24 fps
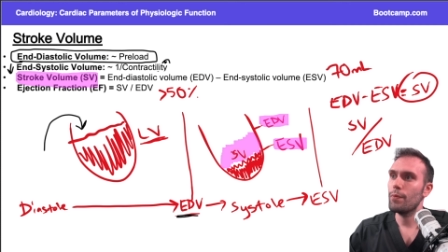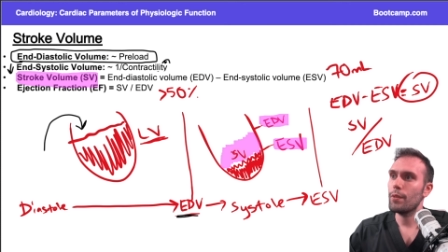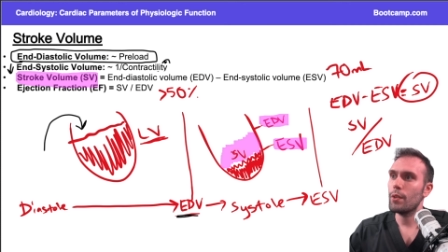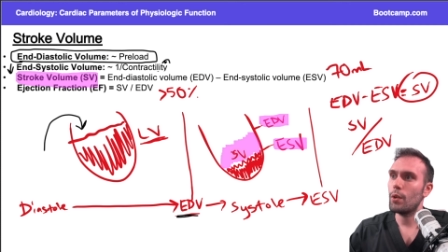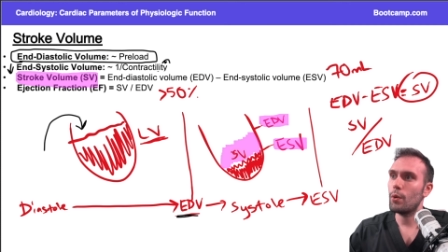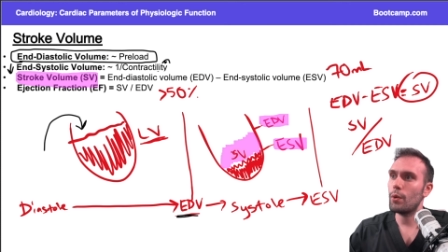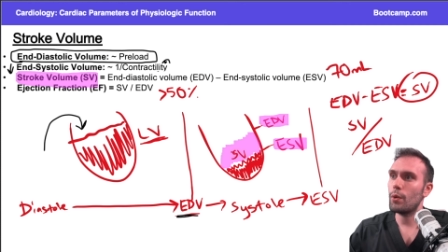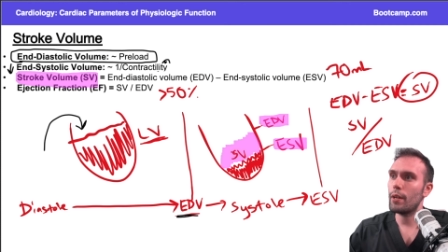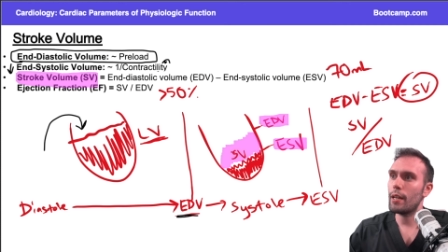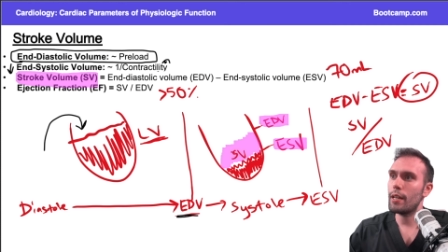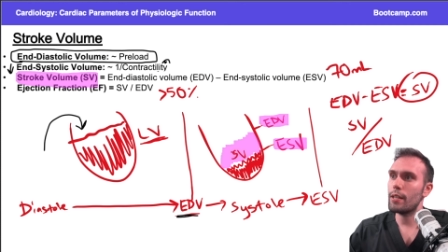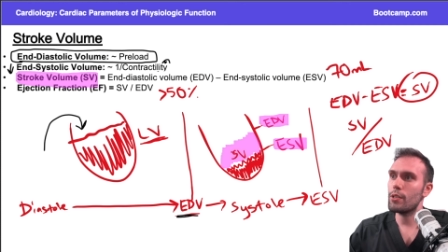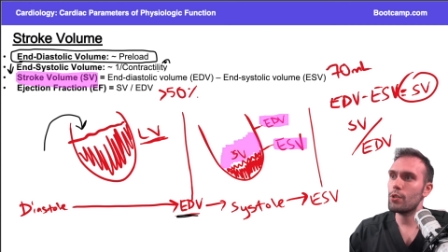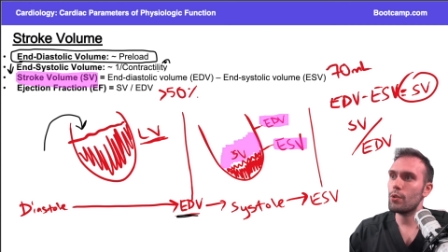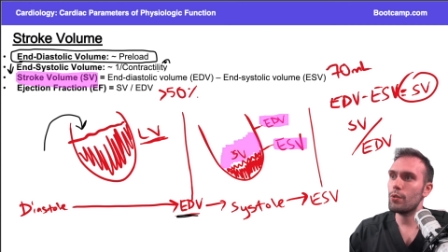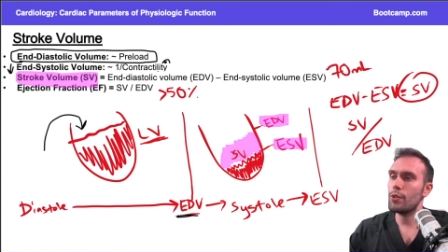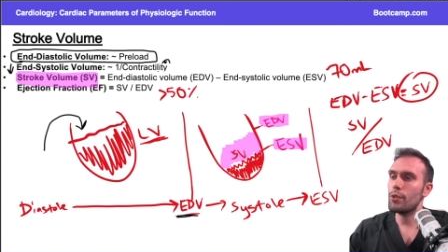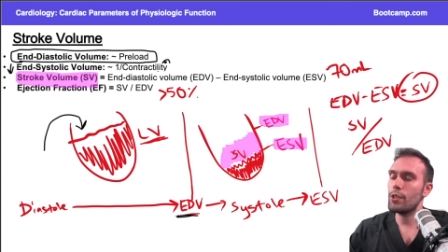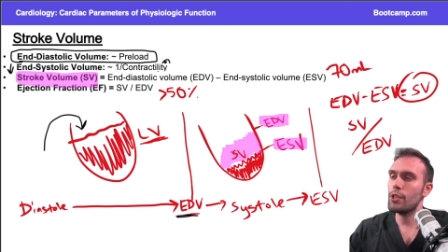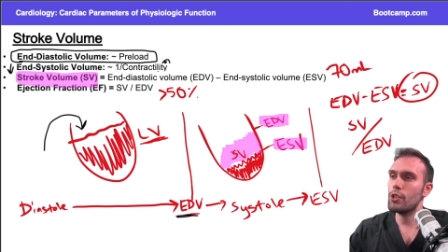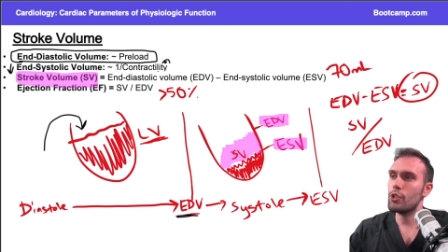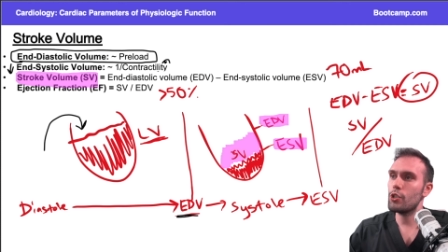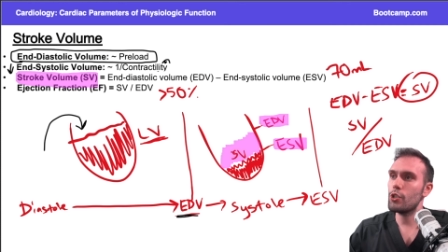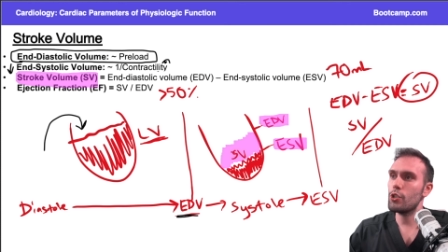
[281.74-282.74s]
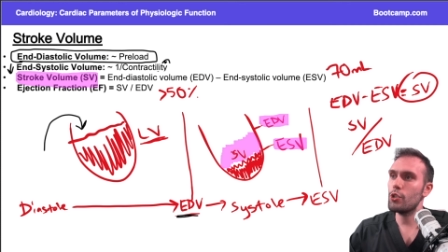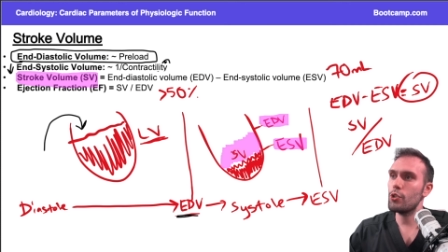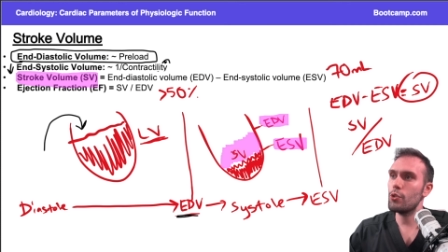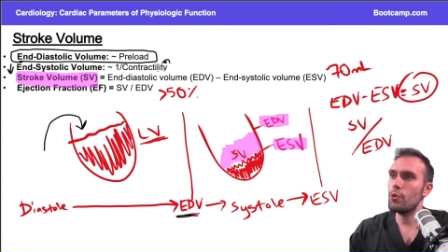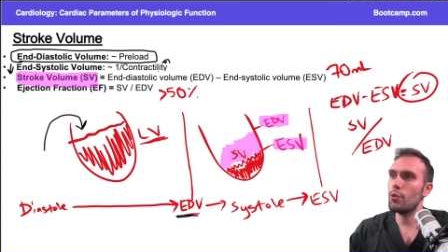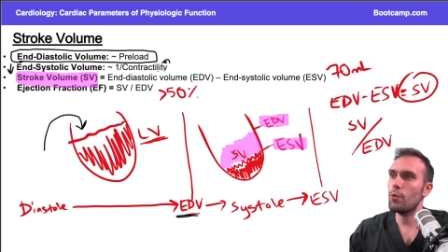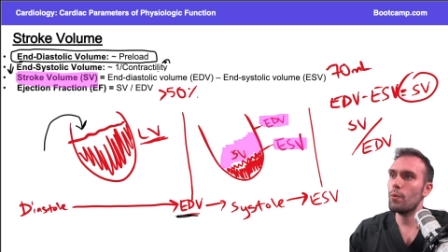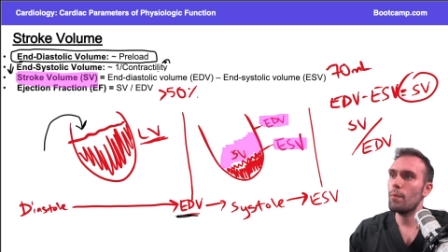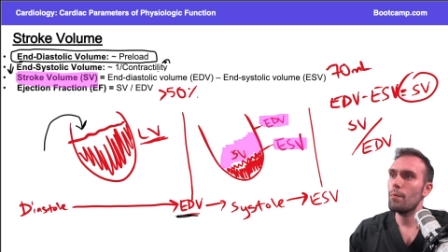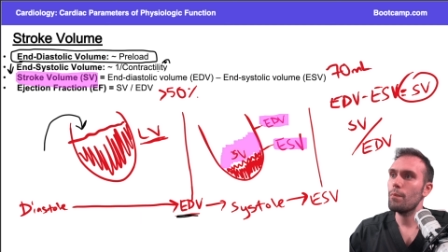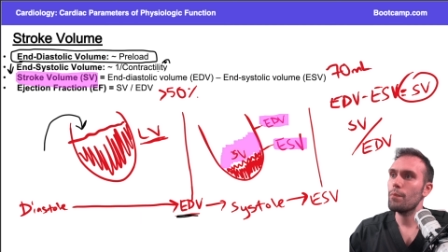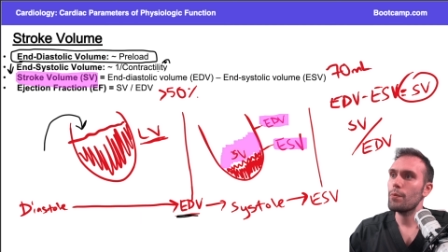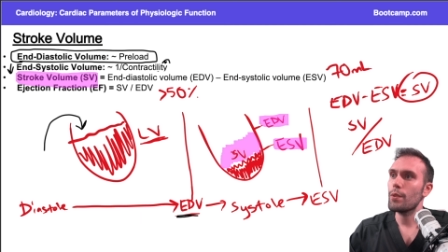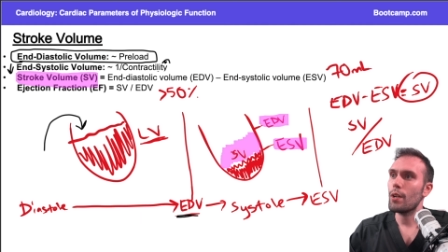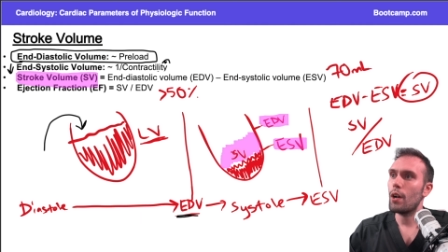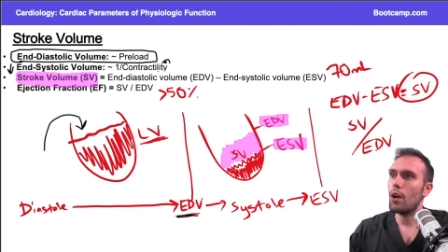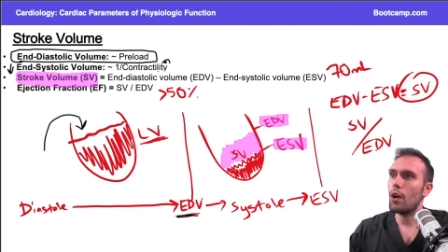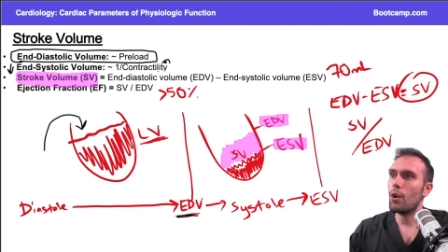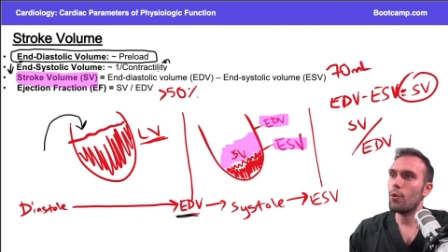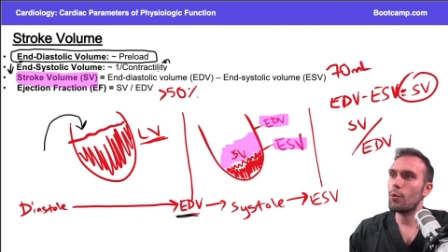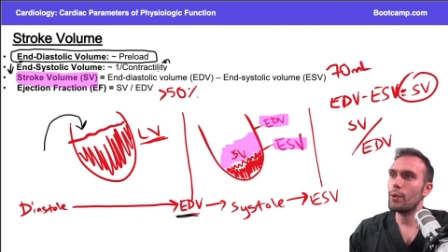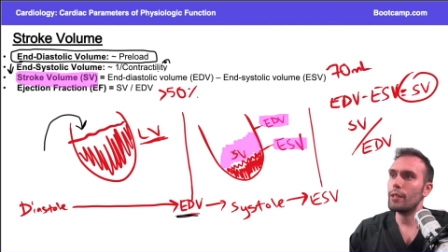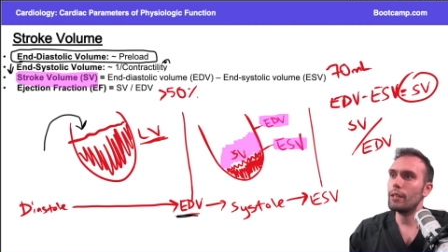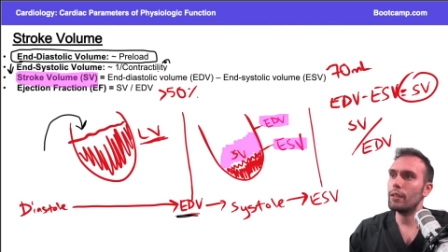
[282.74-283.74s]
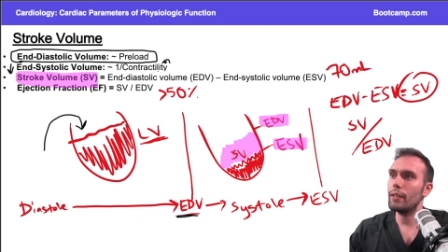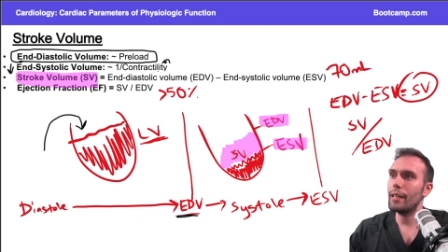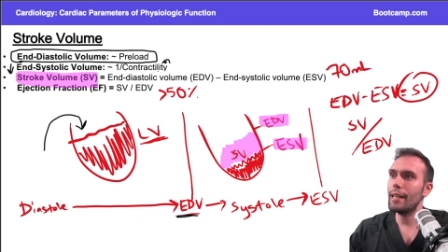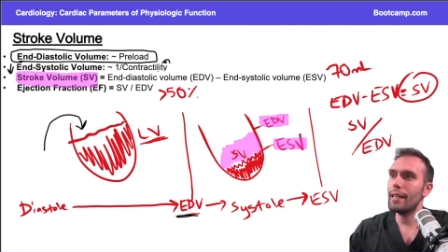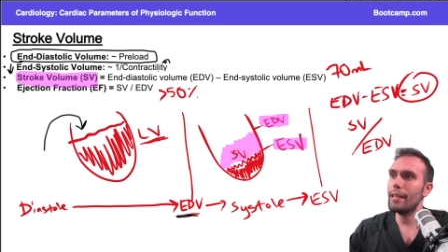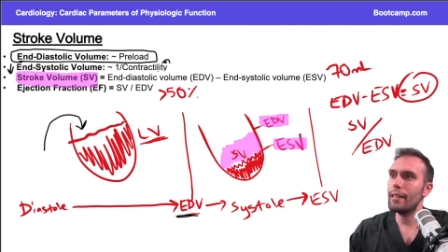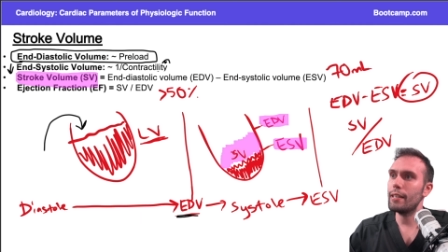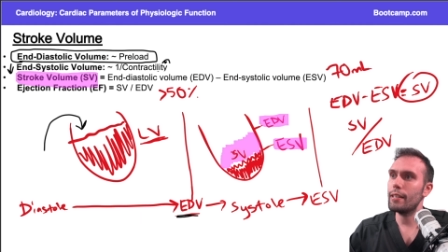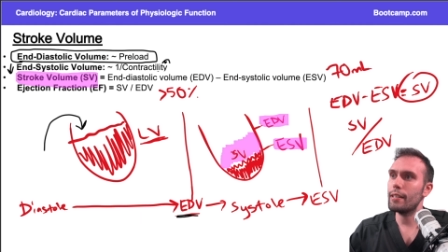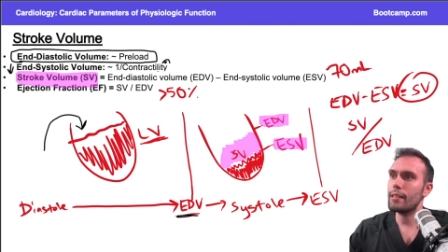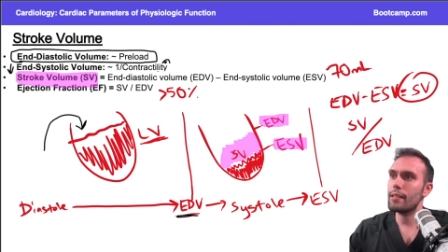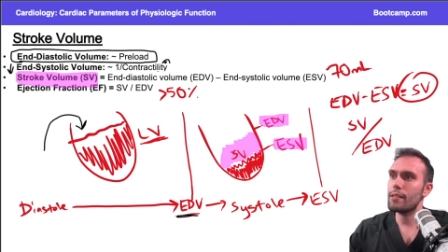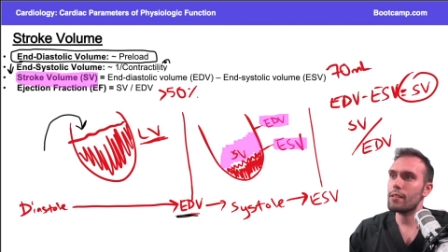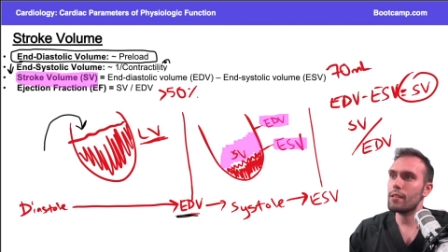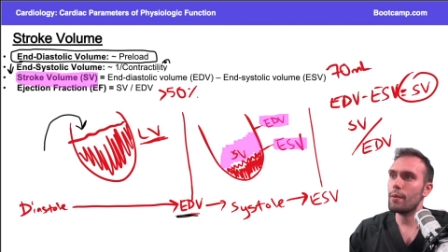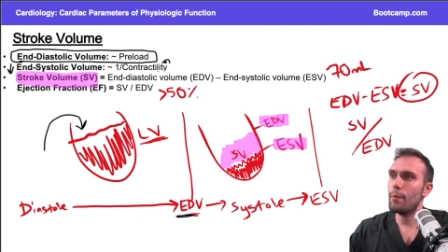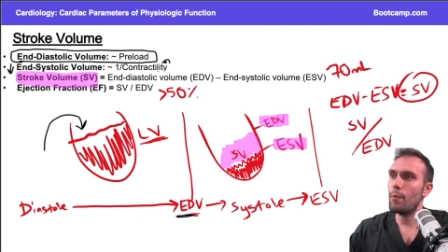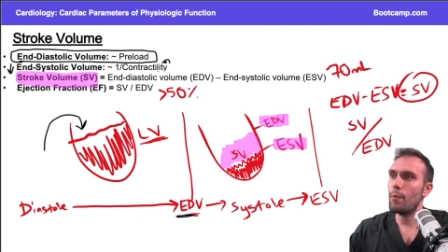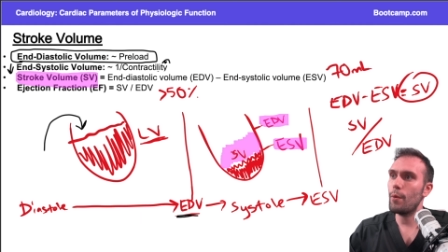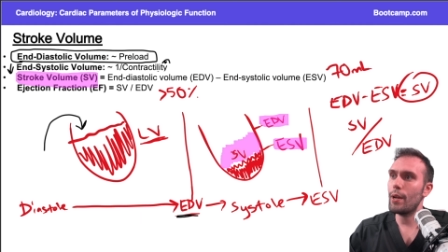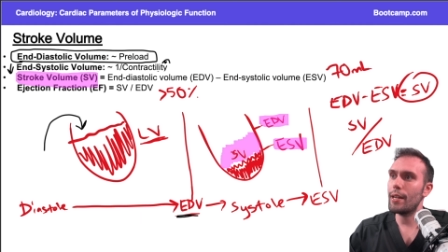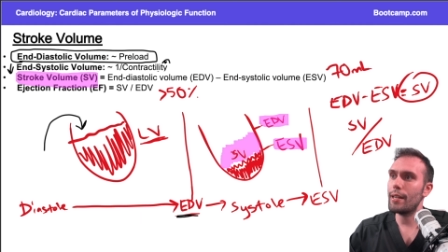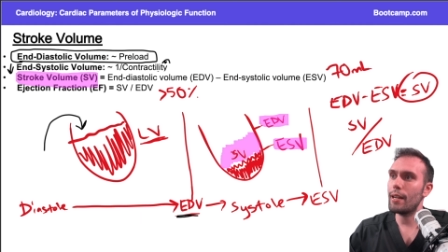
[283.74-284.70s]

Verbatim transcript: Okay, so these two are related in some way.